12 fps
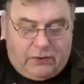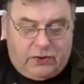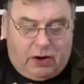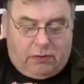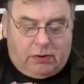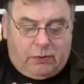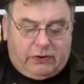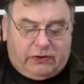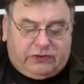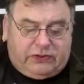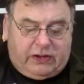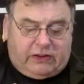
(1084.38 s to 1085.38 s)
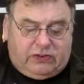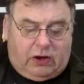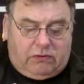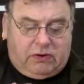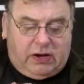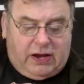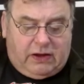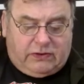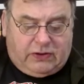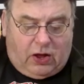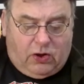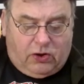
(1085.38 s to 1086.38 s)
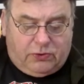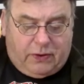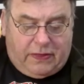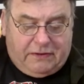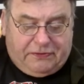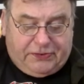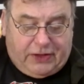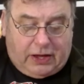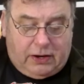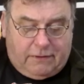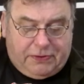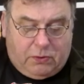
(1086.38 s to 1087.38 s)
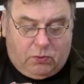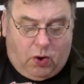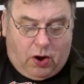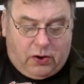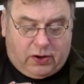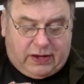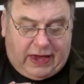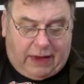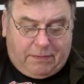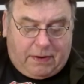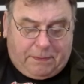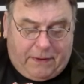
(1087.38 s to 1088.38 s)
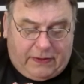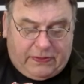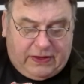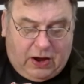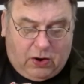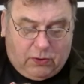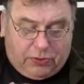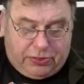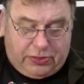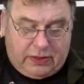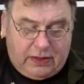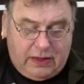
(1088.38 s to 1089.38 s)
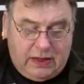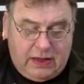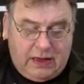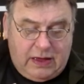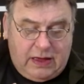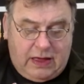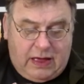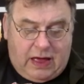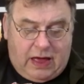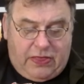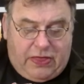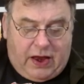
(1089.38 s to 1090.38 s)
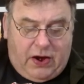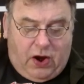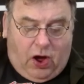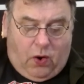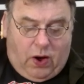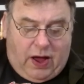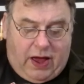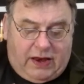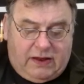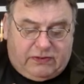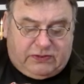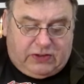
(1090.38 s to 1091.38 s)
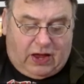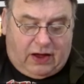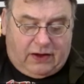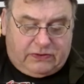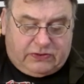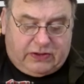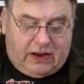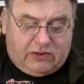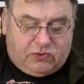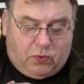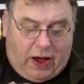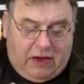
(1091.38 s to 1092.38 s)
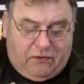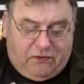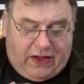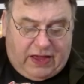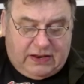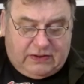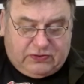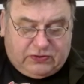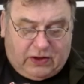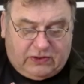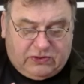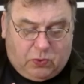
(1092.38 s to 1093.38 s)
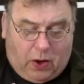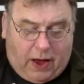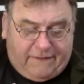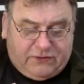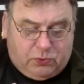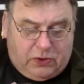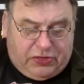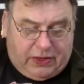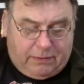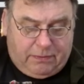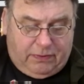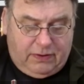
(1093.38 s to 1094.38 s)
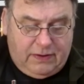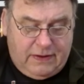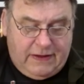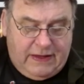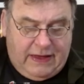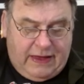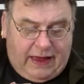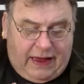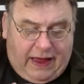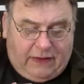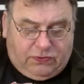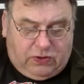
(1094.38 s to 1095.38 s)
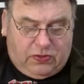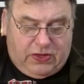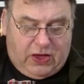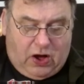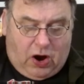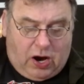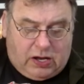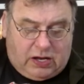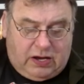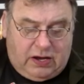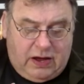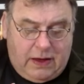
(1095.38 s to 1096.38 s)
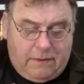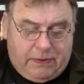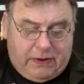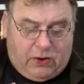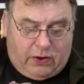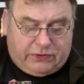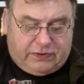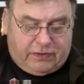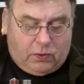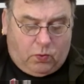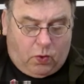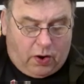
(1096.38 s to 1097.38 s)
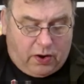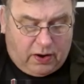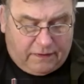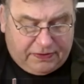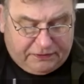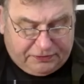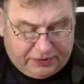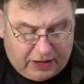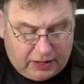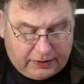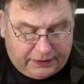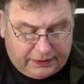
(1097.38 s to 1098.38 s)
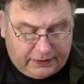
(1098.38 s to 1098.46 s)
Noah was 600 years old when the flood of the water came upon the earth. Then Noah and his sons and his wife and his sons' wives with him entered the ark because of the water of the flood.